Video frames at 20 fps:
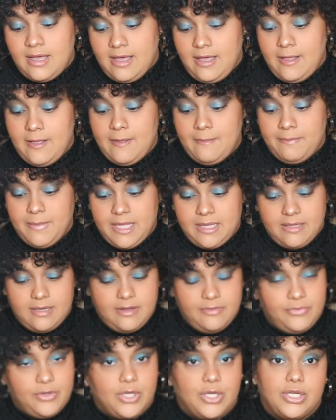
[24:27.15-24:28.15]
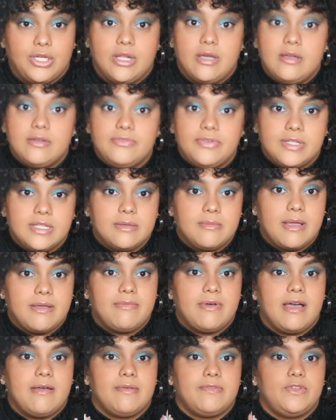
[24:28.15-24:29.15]
And then if you're not feeling my
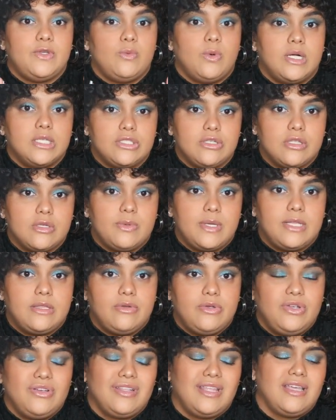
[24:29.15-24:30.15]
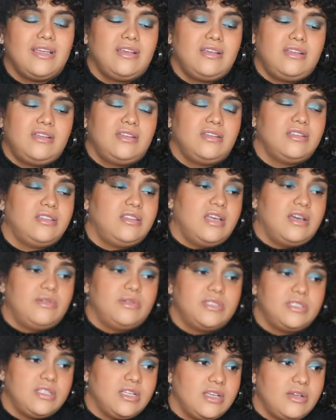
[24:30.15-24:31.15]
vibe, if you watch all the way through and you're like, ugh, that
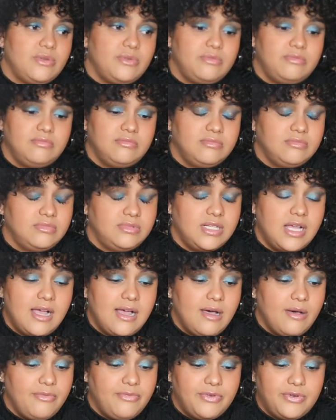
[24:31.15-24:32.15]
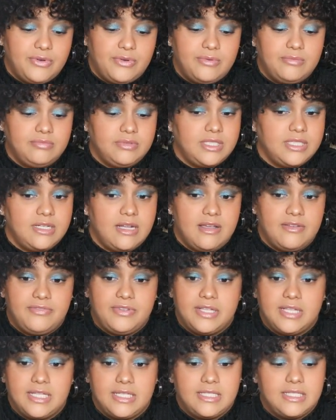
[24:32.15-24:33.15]
was like not helpful, did not
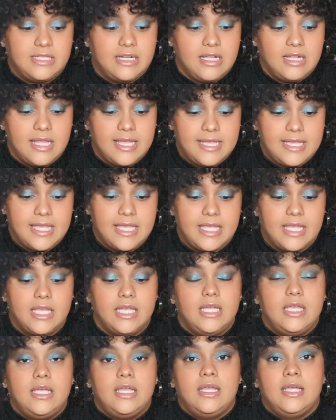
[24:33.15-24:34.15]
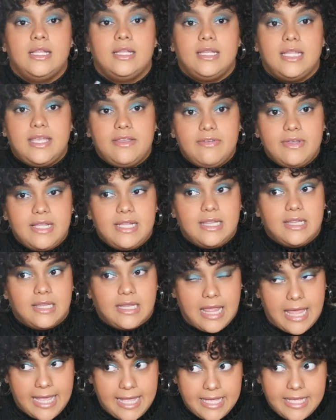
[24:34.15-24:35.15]
feel it, did not like it, leave a
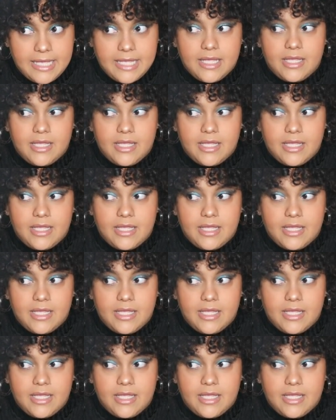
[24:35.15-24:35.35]
like.